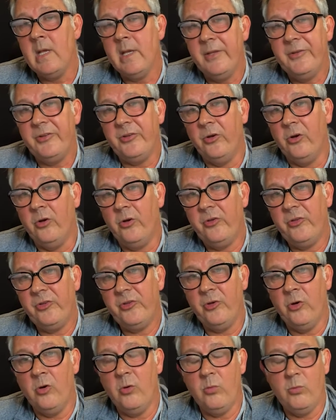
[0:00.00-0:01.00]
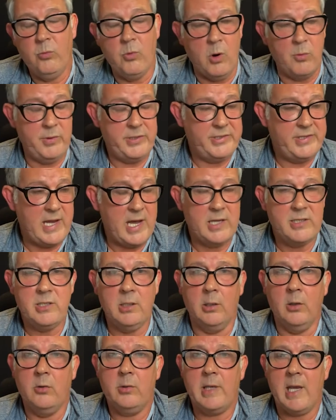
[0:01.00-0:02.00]
So what we started to
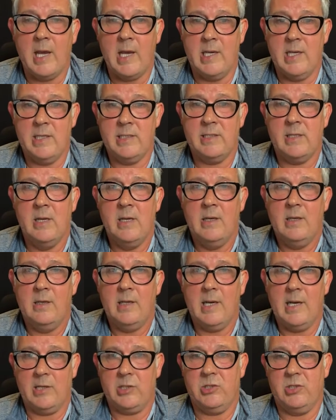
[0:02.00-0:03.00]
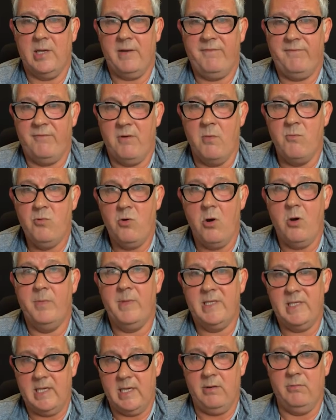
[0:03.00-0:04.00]
look at is actually from raw
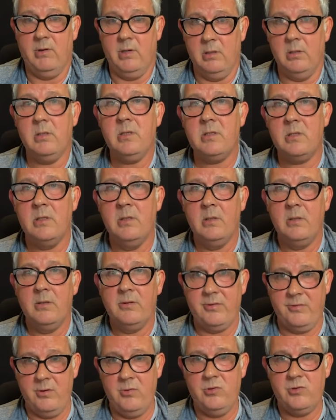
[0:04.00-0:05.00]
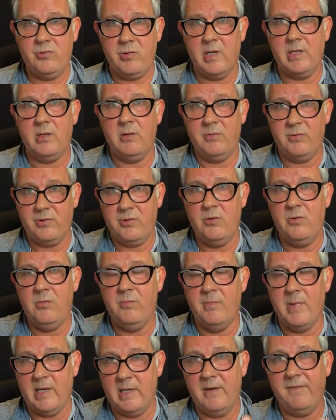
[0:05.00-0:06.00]
materials through
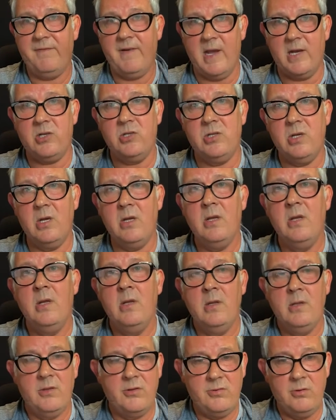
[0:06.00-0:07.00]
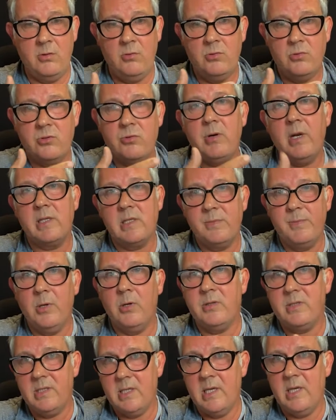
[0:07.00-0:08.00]
manufacture, through
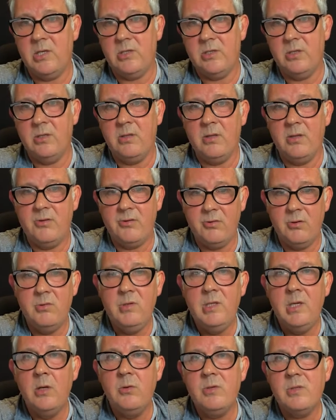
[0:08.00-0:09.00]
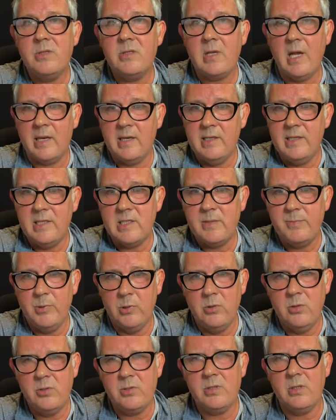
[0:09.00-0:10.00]
transportation, through use and
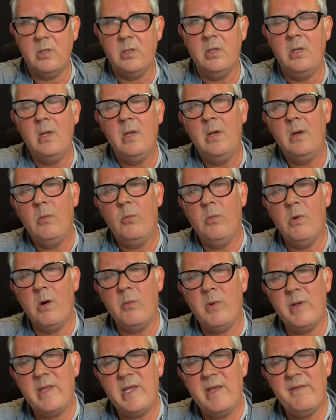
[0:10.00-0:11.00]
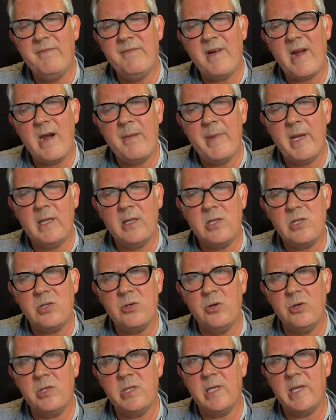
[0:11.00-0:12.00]
disposal, what were the environmental,
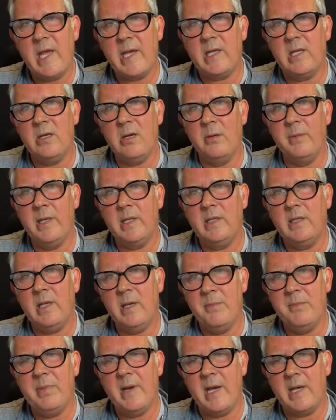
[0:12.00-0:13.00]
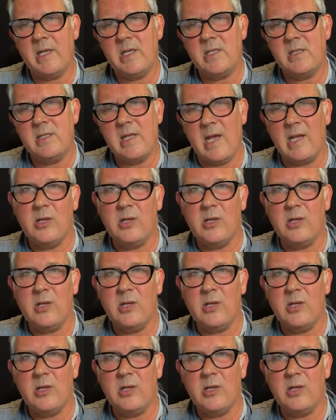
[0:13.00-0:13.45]
social and economic impacts that